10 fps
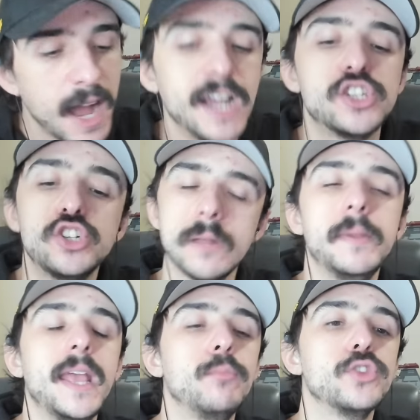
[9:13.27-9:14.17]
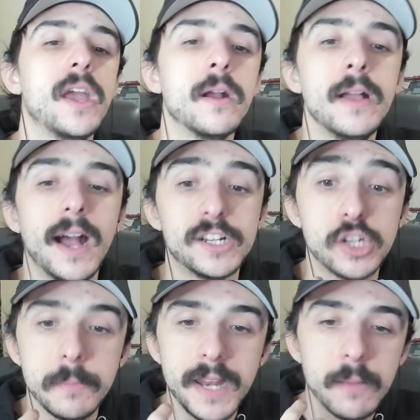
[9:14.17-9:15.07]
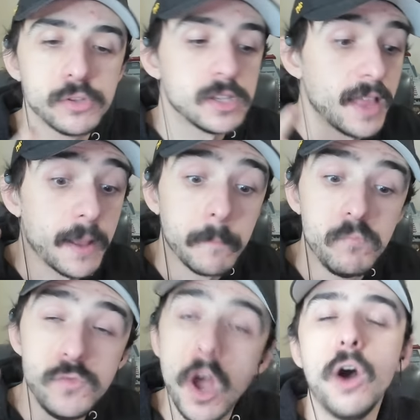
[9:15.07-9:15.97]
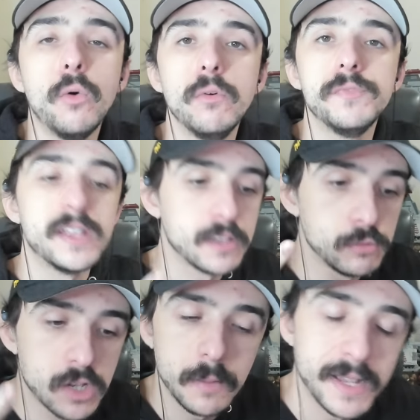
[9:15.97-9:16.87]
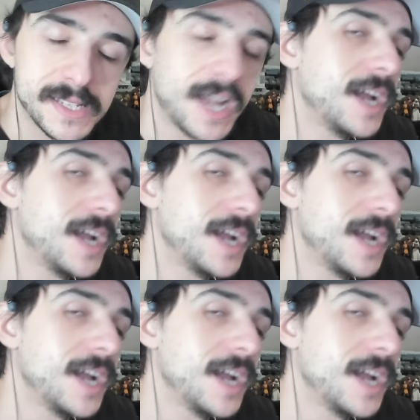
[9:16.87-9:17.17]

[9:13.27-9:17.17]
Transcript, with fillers: I should have been able there. I should have been able to like know that there was going to be a